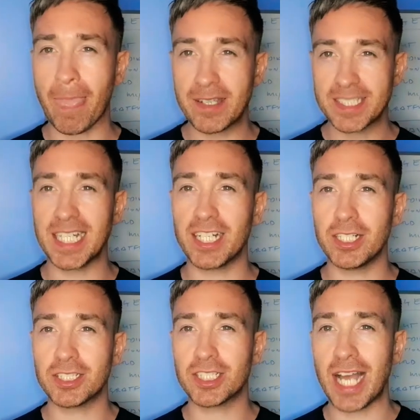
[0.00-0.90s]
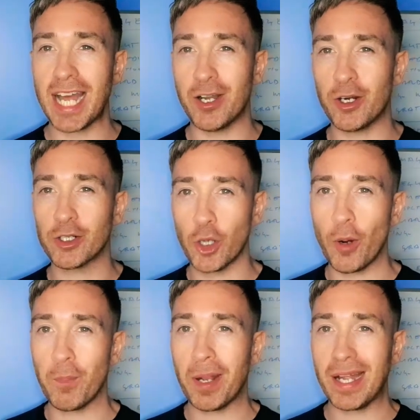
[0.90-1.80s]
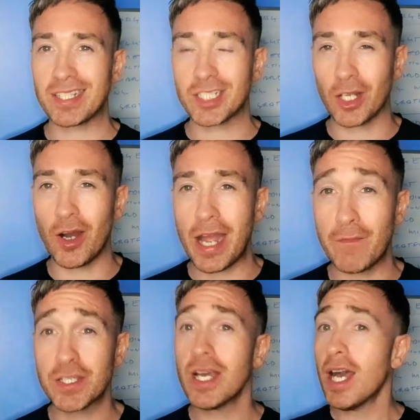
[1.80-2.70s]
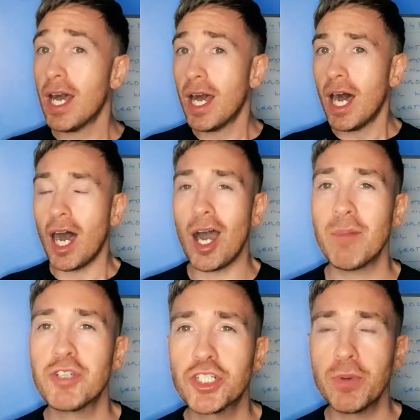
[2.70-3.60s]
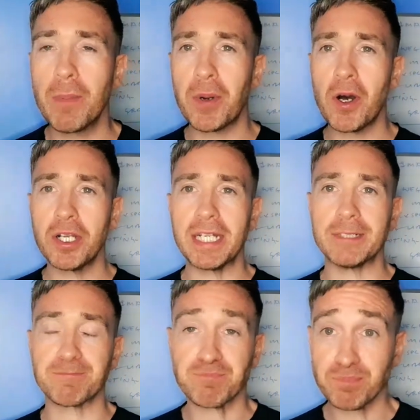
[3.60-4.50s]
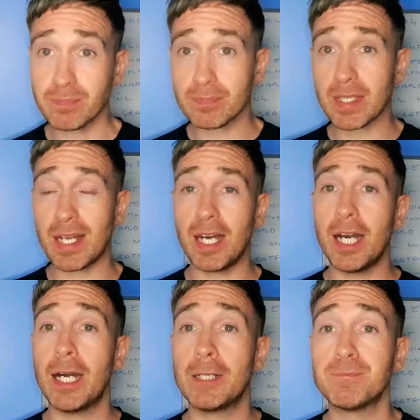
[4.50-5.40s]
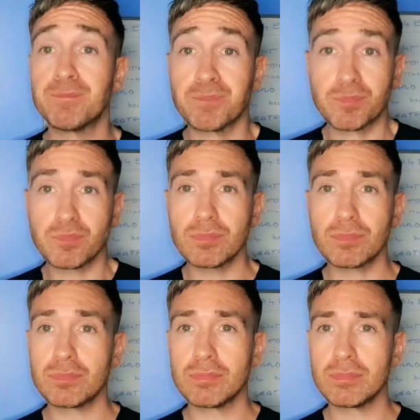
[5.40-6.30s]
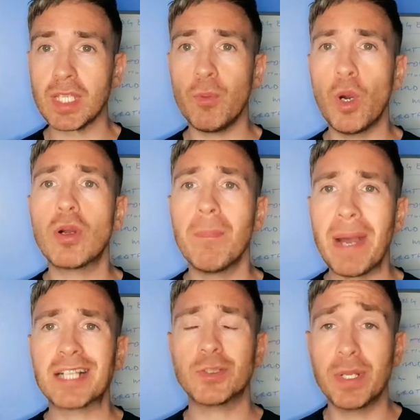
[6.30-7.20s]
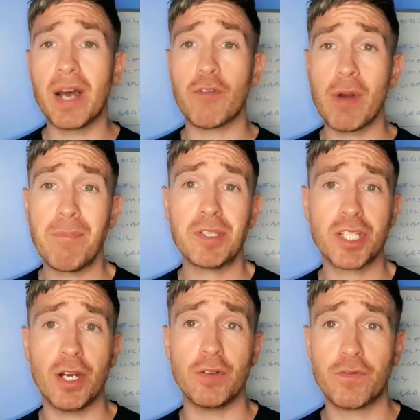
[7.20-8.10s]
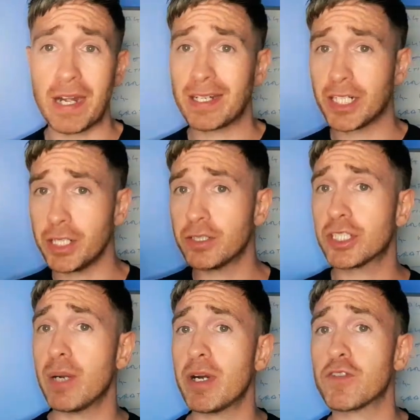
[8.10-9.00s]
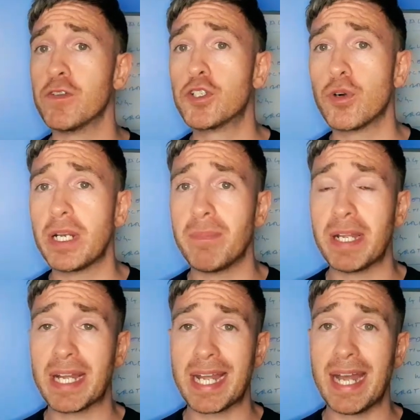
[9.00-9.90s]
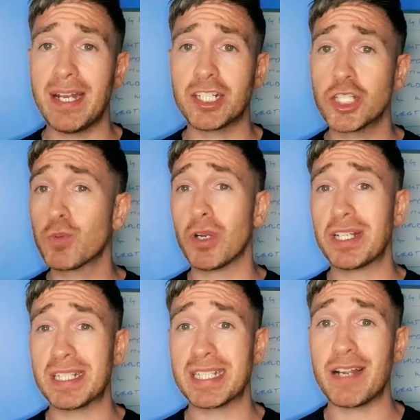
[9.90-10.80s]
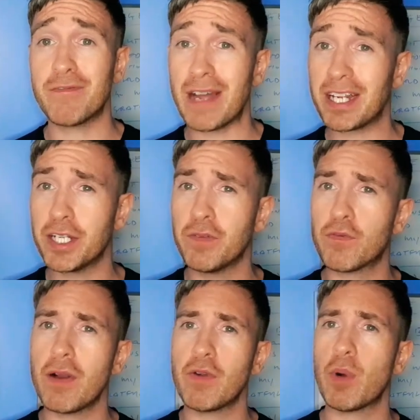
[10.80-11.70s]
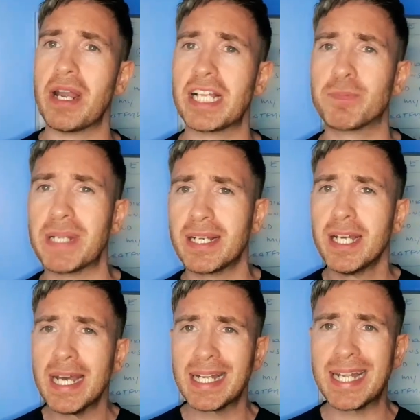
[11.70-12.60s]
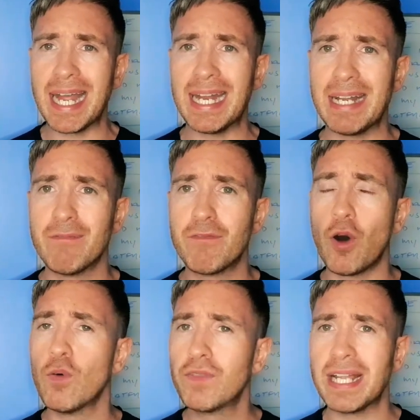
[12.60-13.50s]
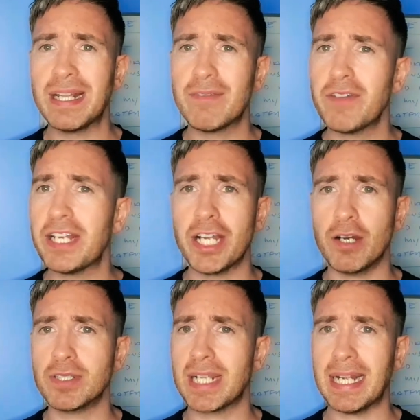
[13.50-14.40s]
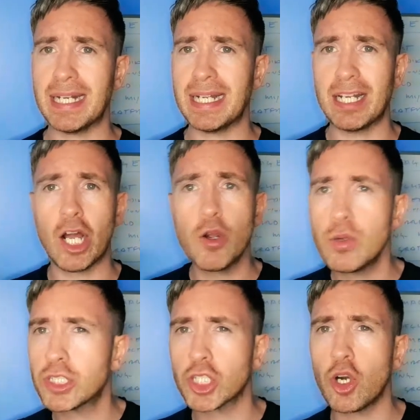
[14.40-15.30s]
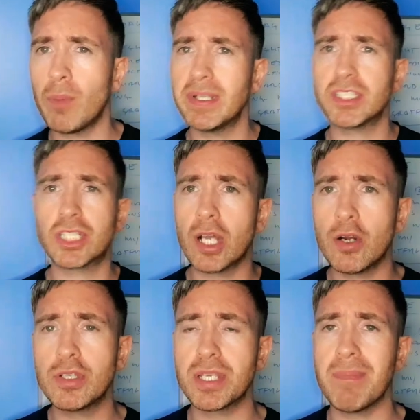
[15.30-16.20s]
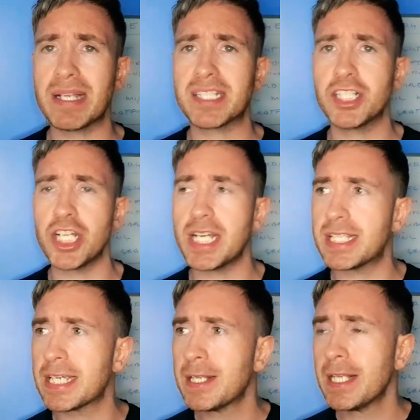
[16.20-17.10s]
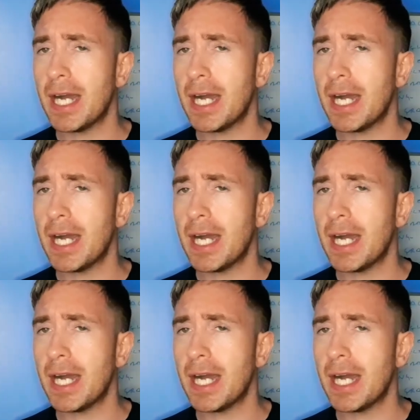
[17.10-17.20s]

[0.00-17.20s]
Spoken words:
Sickness and Our Complex Lives. I'm Stuart Barding. Welcome back to another episode. Thank you so much for joining me again. I just wanted to say thank you for everyone that's been getting involved in the videos lately. Loads of comments, loads of messages.